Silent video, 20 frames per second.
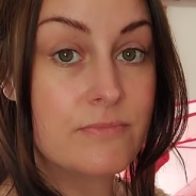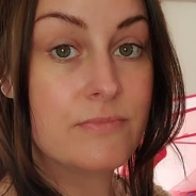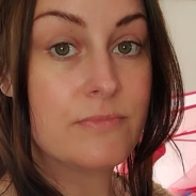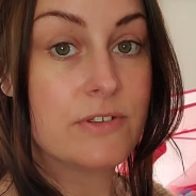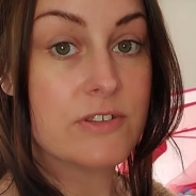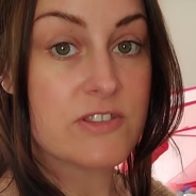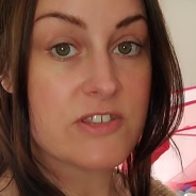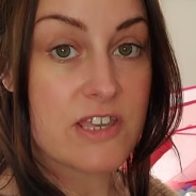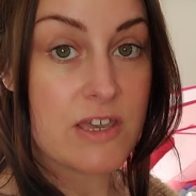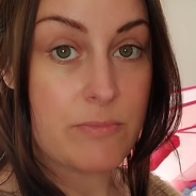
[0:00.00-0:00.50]

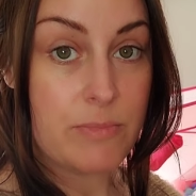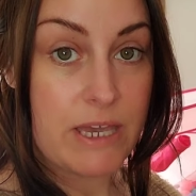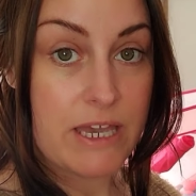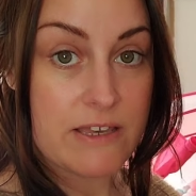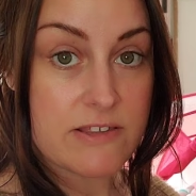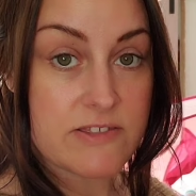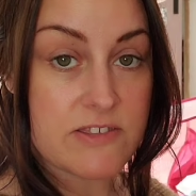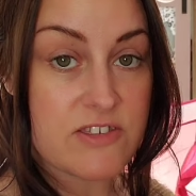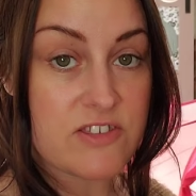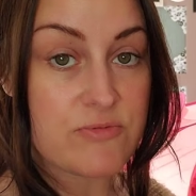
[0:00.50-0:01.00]
Let's get
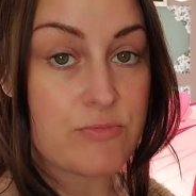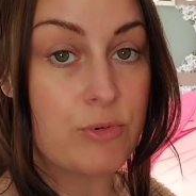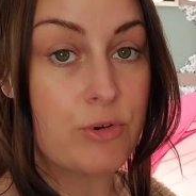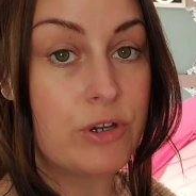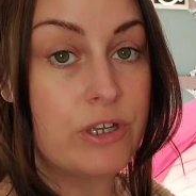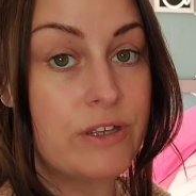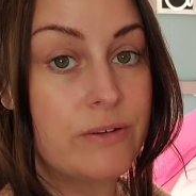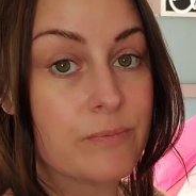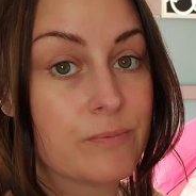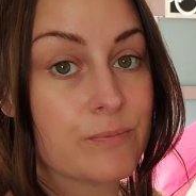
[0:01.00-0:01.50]
past this
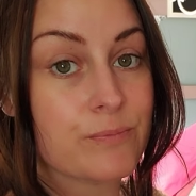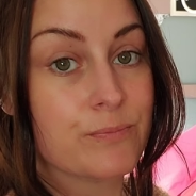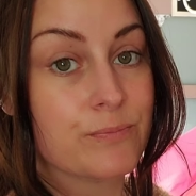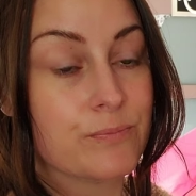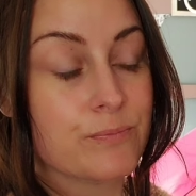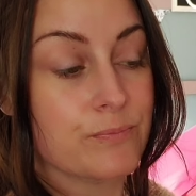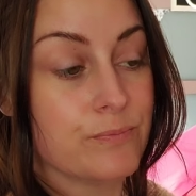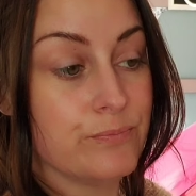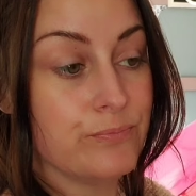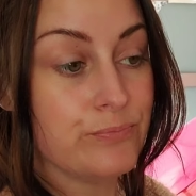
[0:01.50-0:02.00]
point
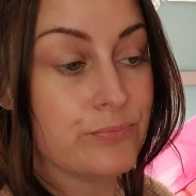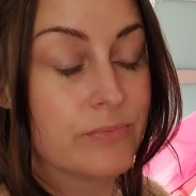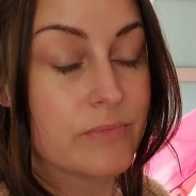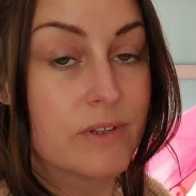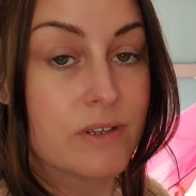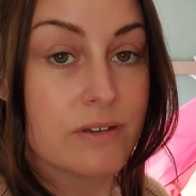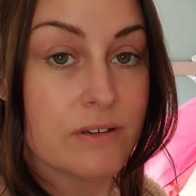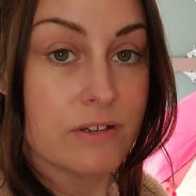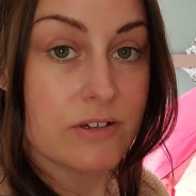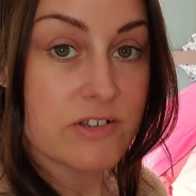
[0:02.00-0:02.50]

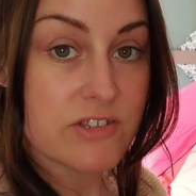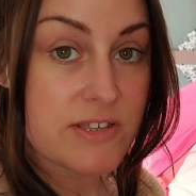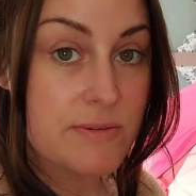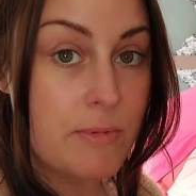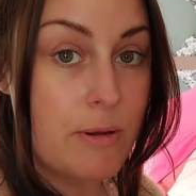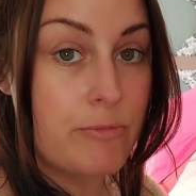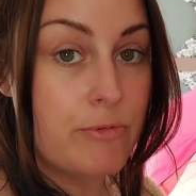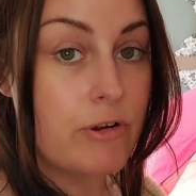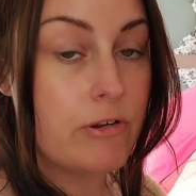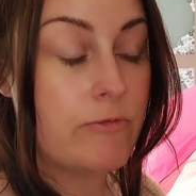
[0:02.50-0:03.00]
because I'm
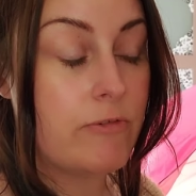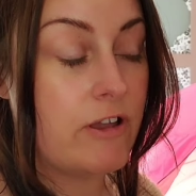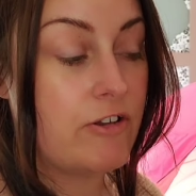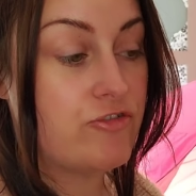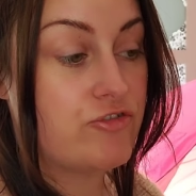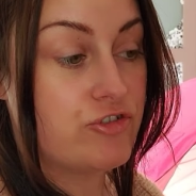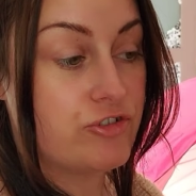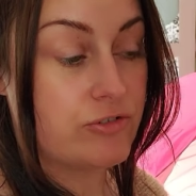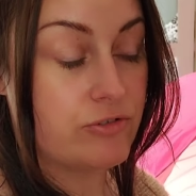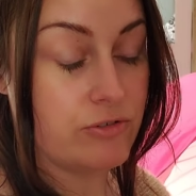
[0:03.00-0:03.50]
a
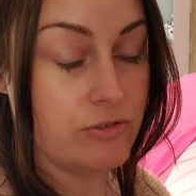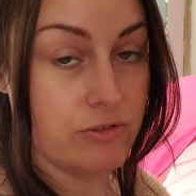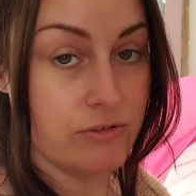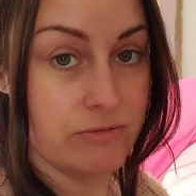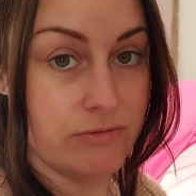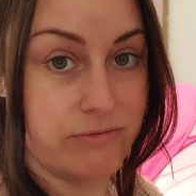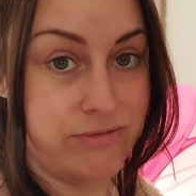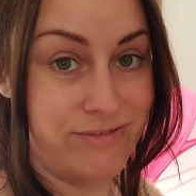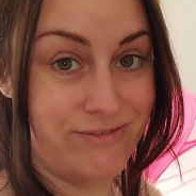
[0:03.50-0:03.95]
professional.